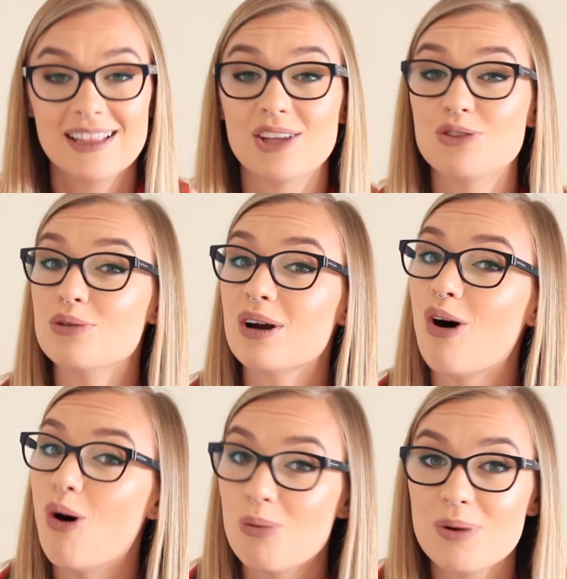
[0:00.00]
that you
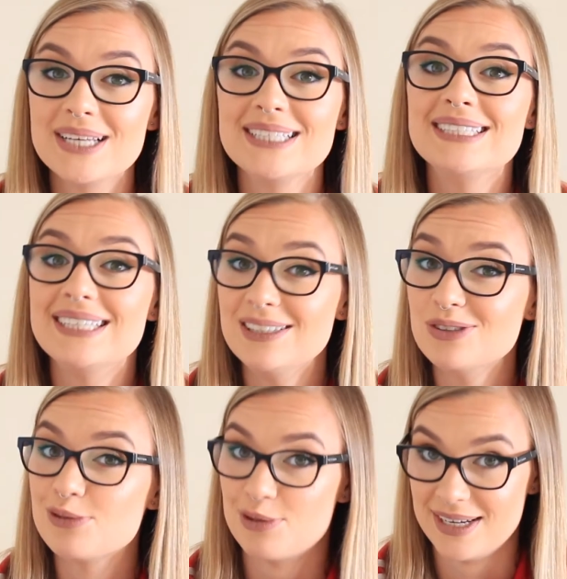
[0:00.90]
are already
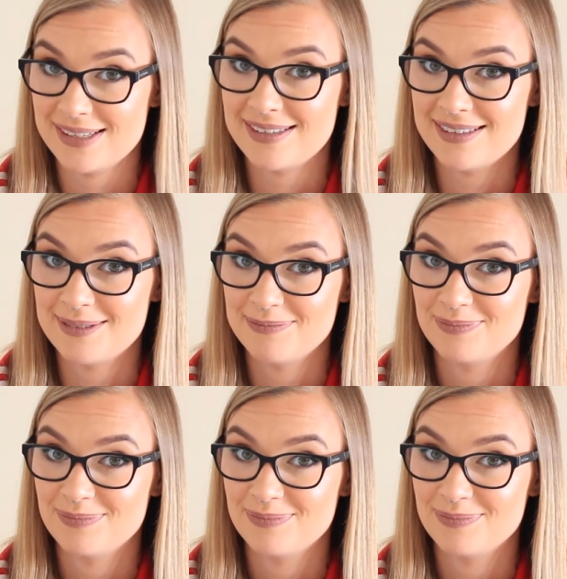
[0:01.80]
de-stressed,